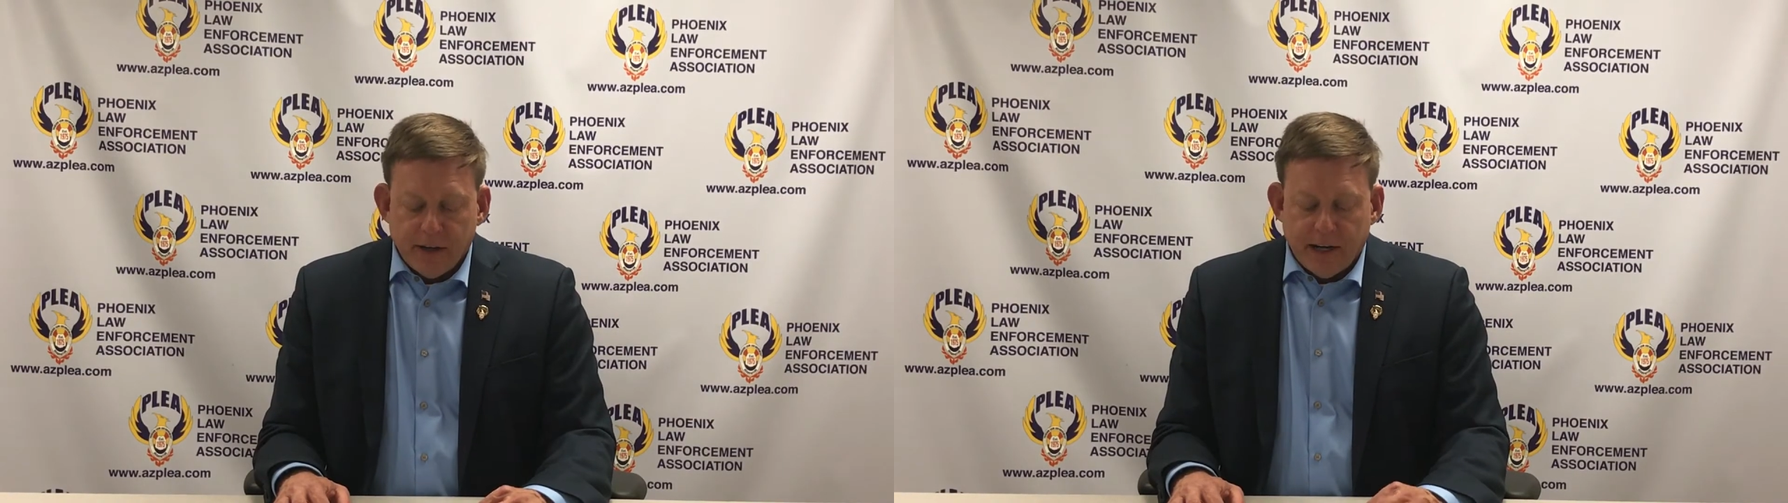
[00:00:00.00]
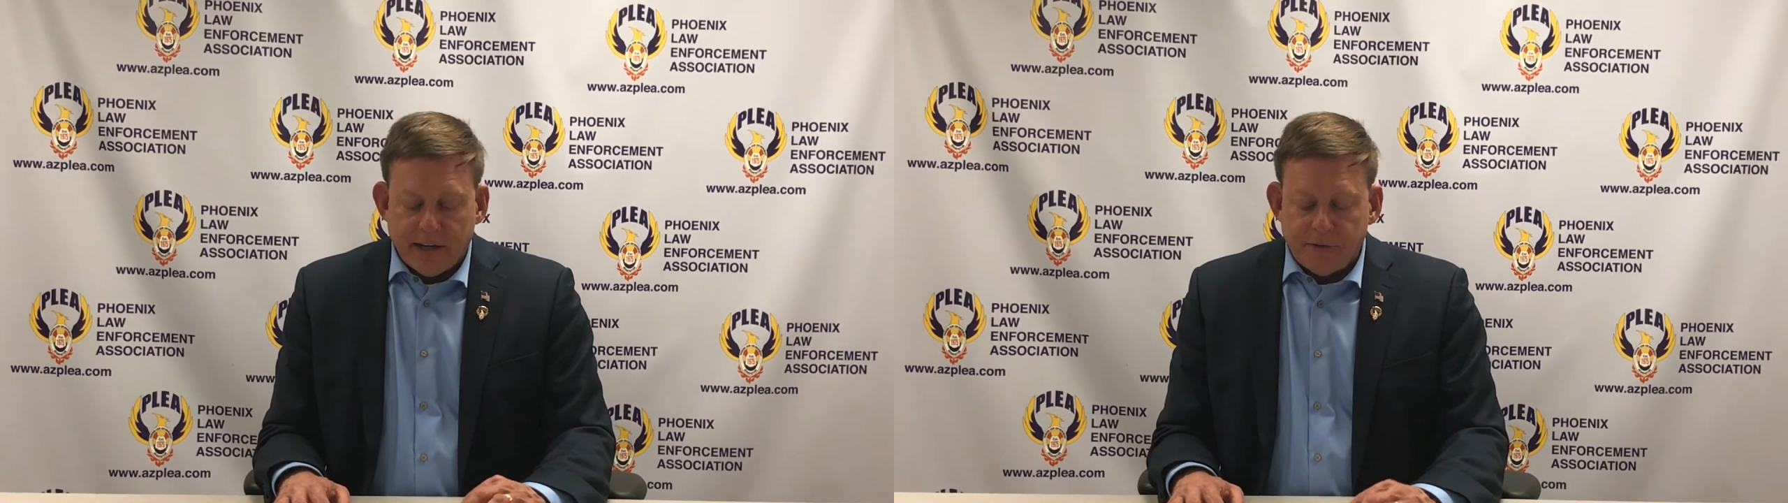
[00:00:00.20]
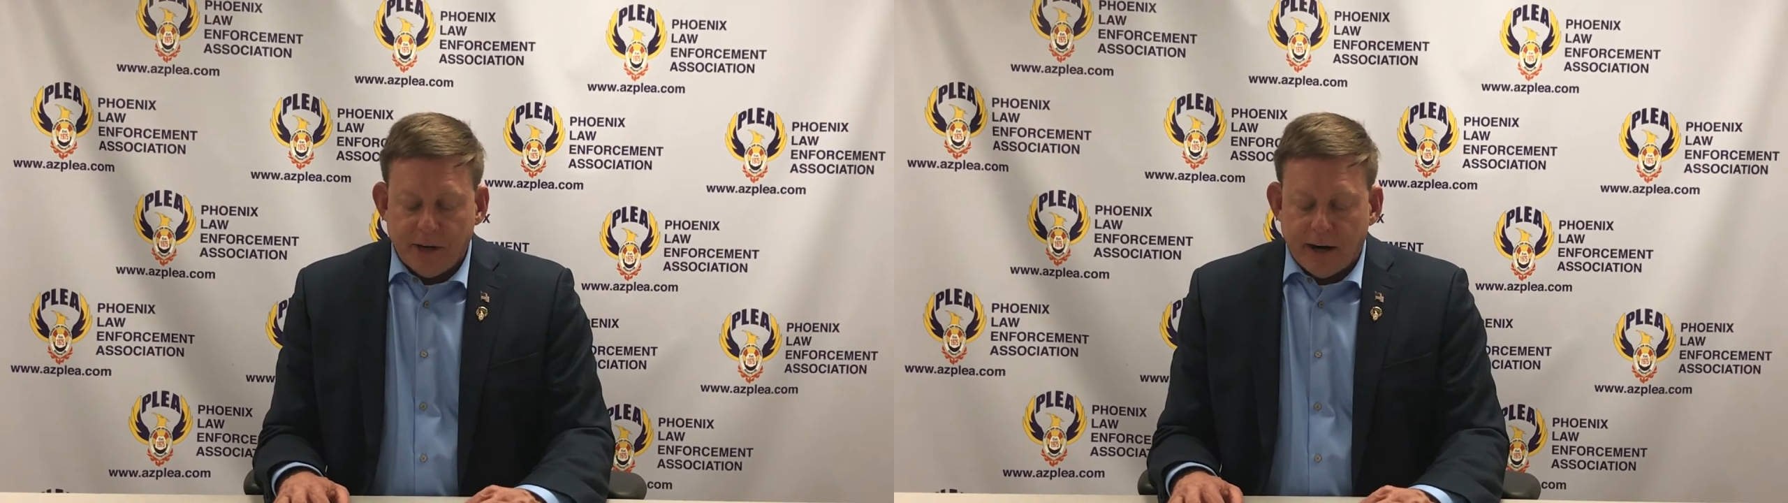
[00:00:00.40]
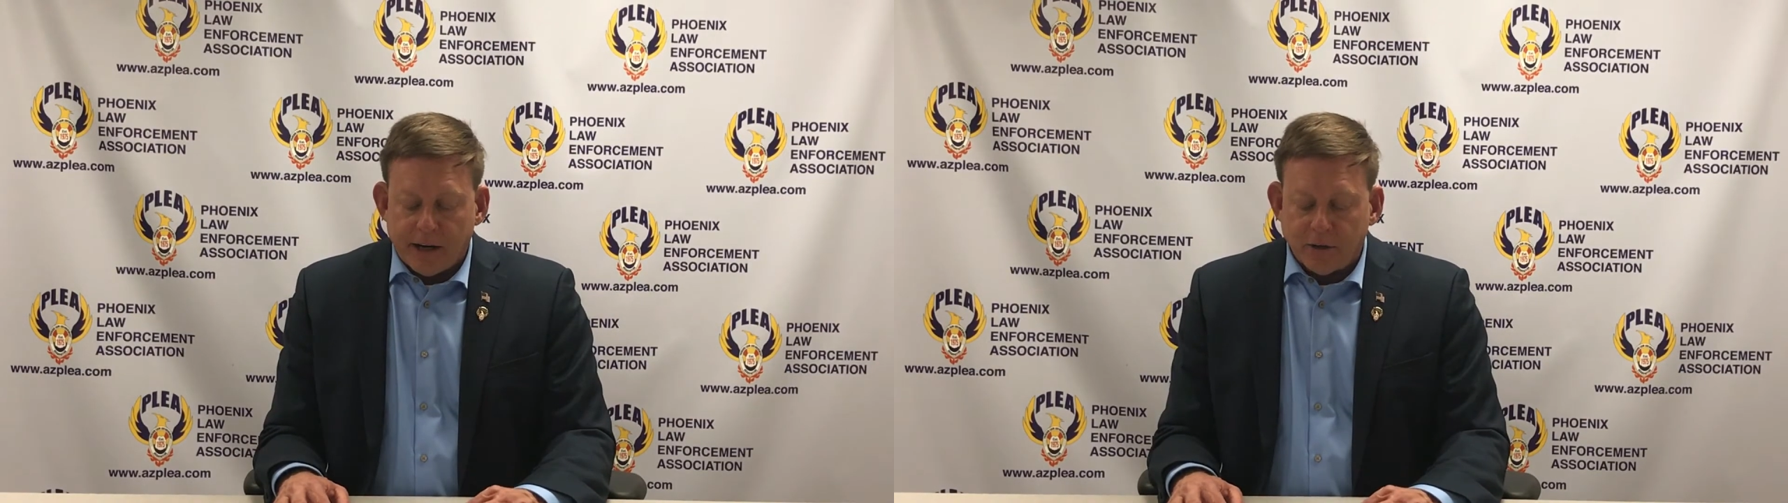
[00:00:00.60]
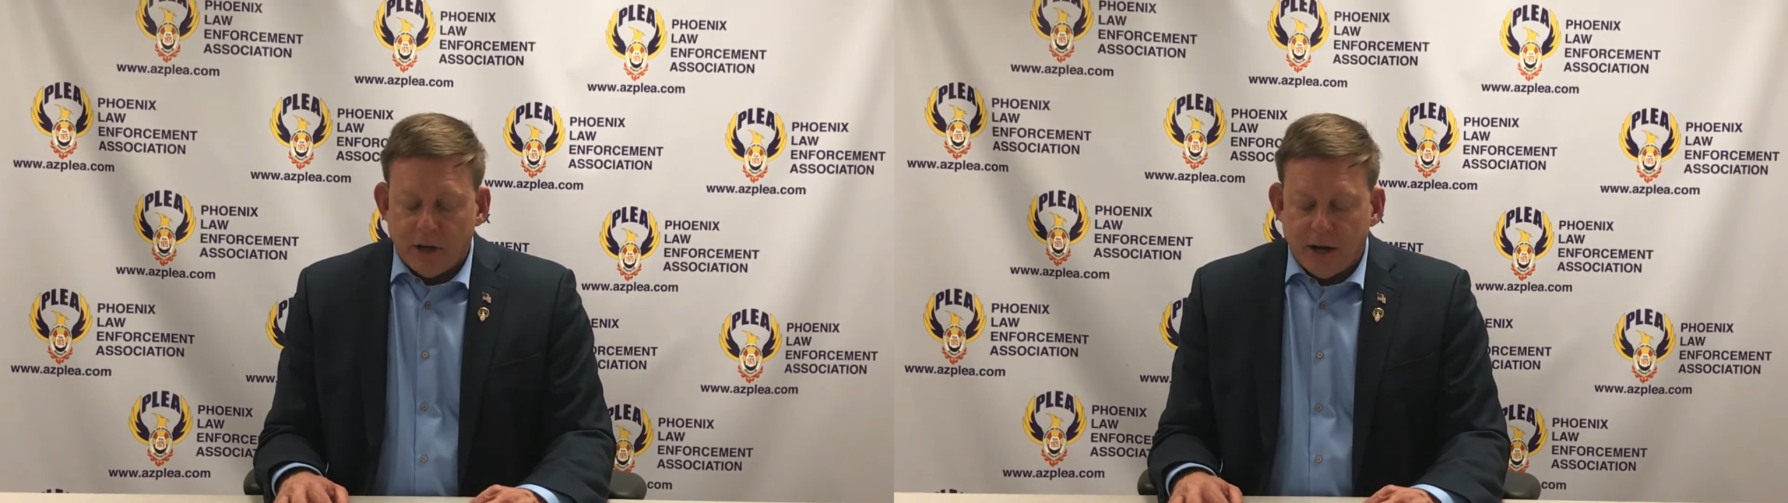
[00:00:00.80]
And if you
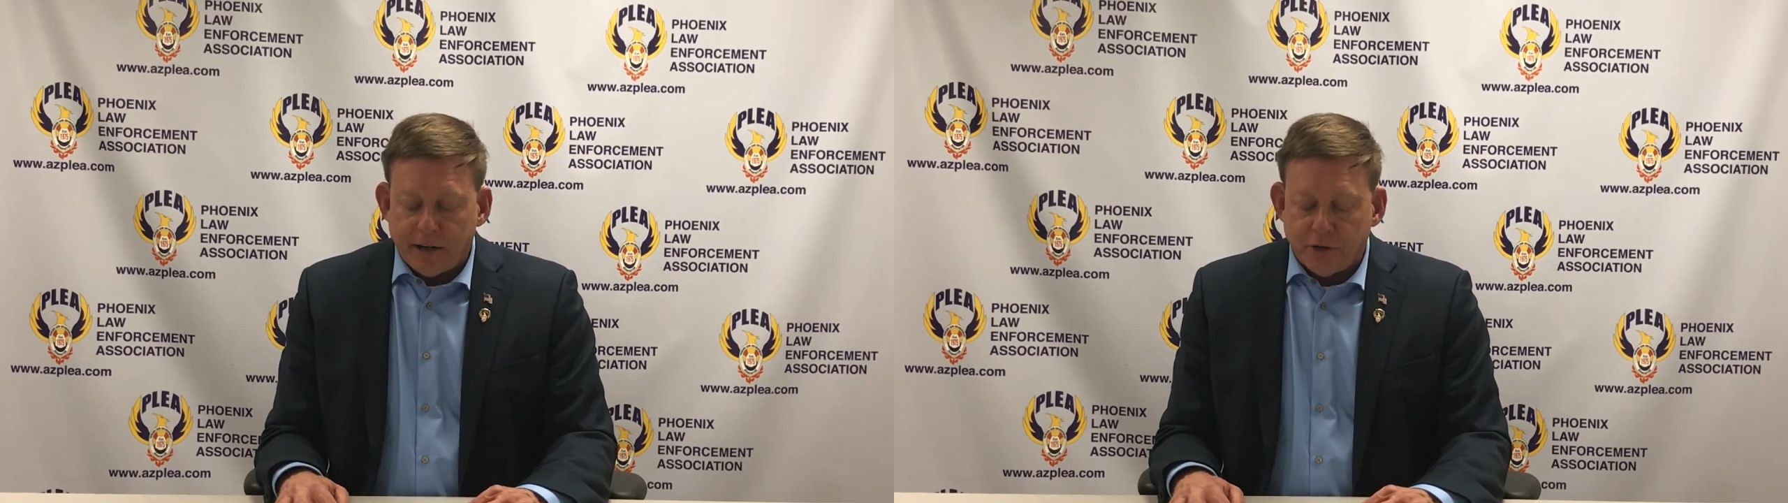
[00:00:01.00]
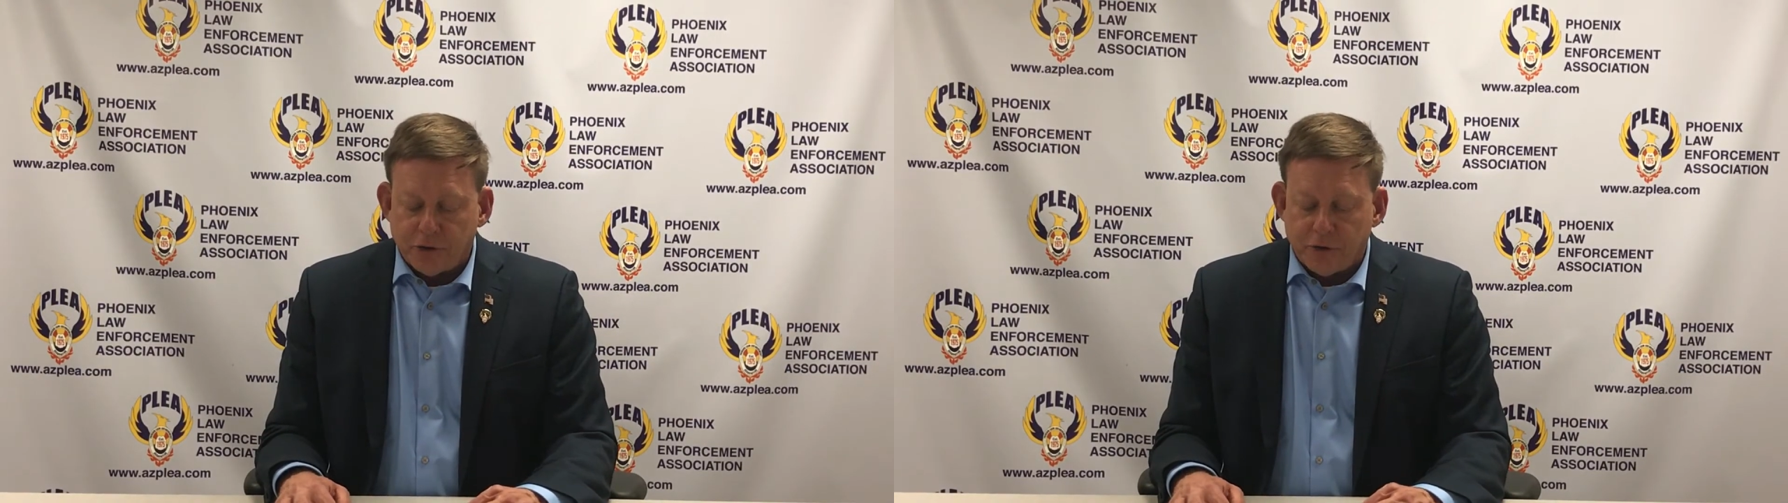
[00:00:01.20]
hire lawyers